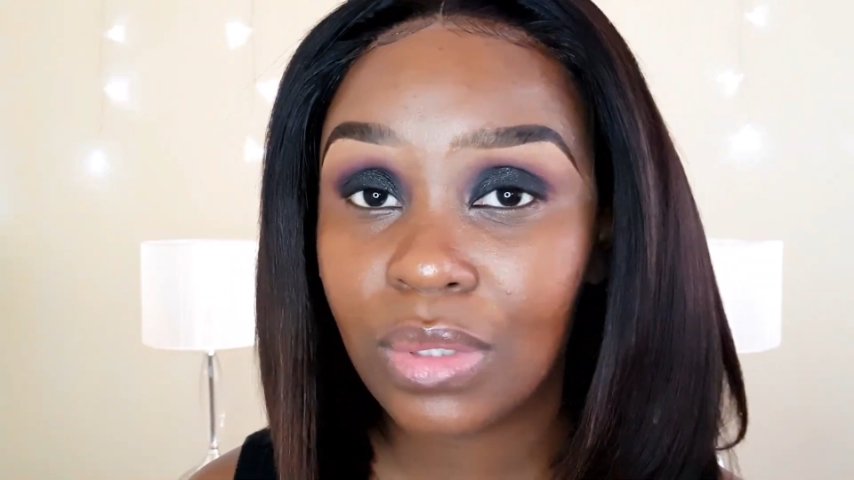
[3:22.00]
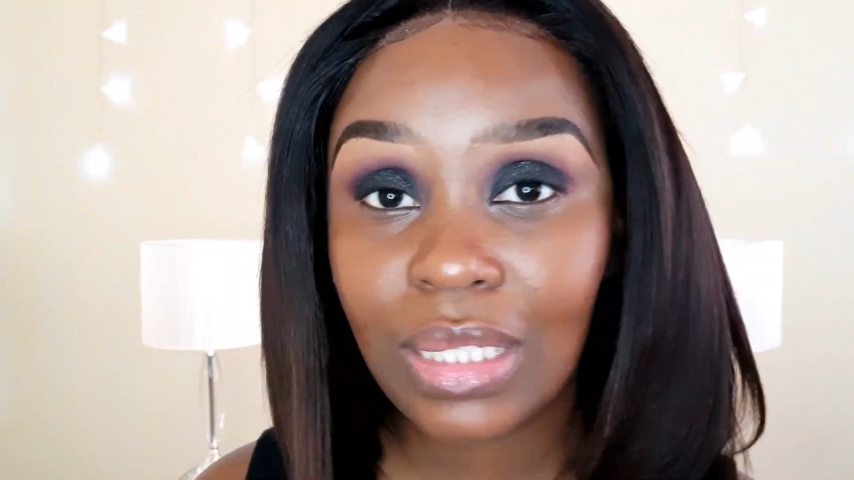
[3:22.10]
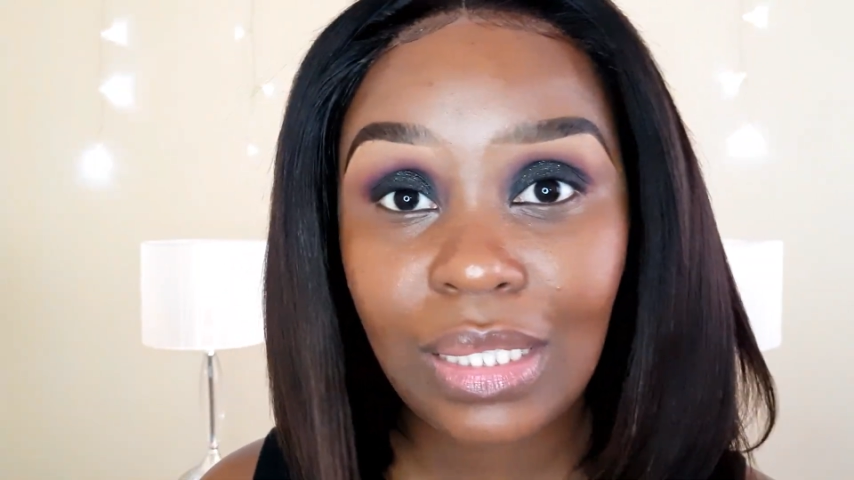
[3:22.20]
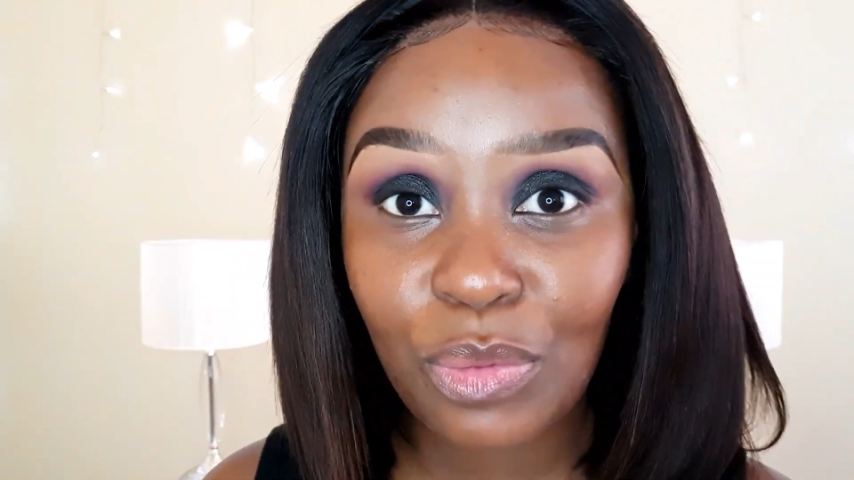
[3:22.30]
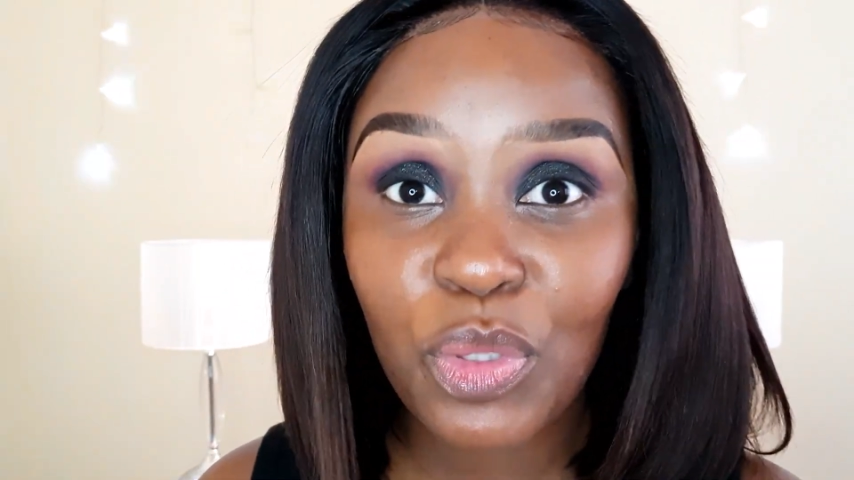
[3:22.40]

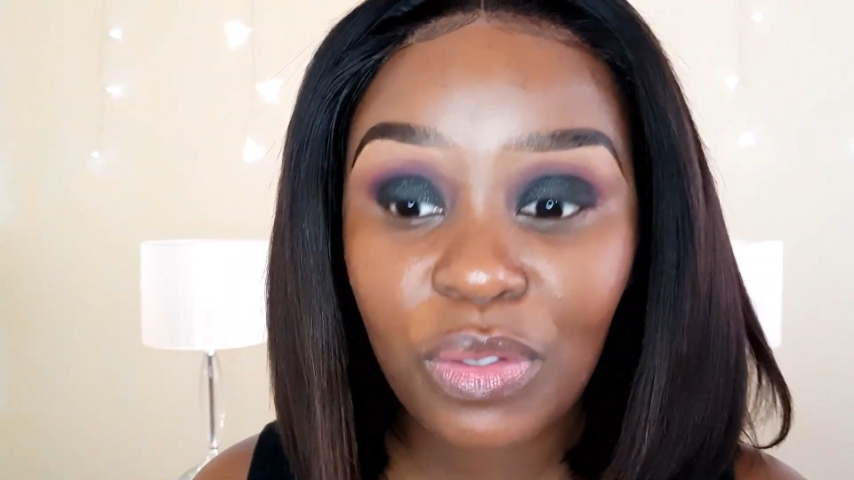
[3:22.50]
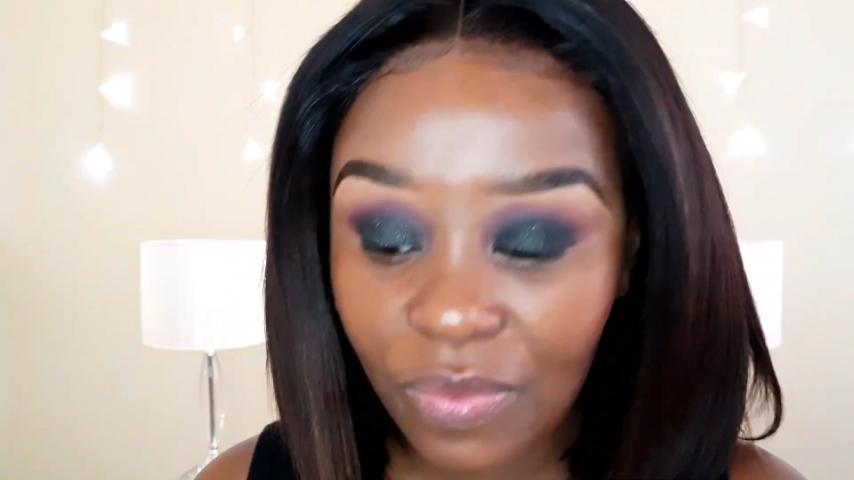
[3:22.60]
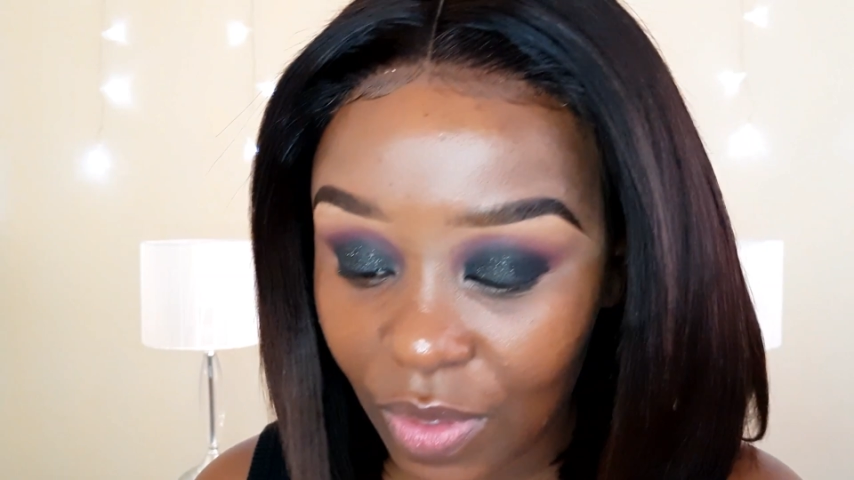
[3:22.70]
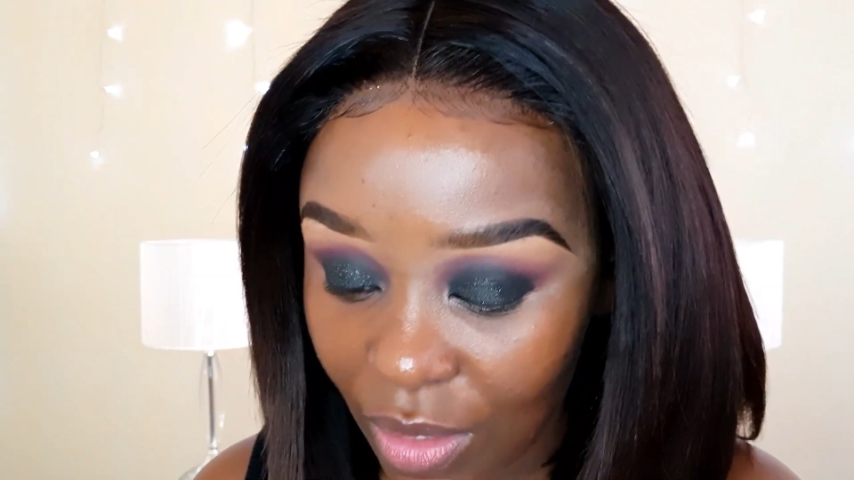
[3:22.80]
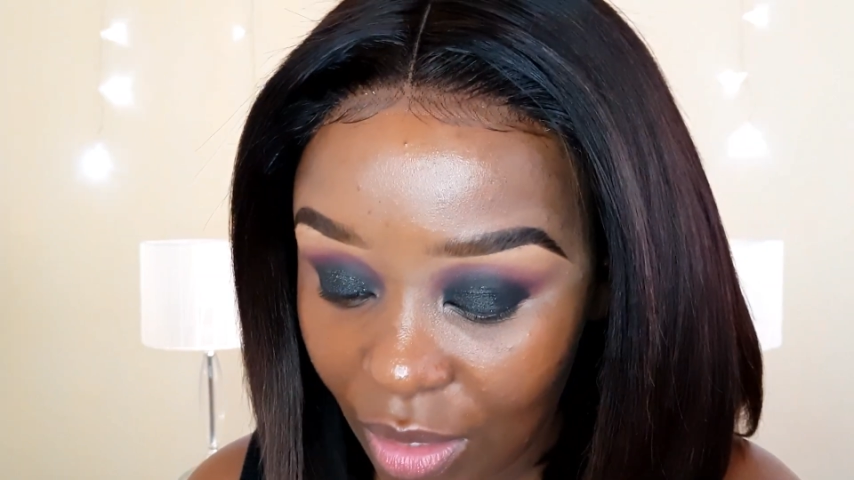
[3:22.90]
This is
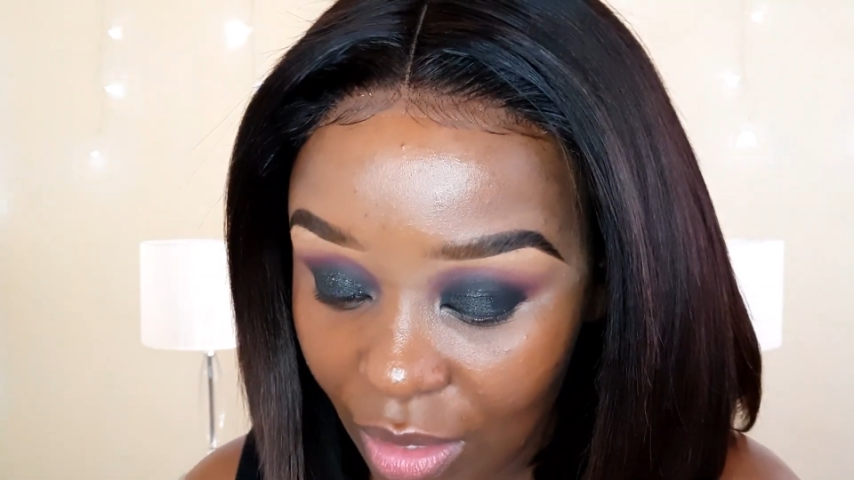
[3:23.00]
beautiful.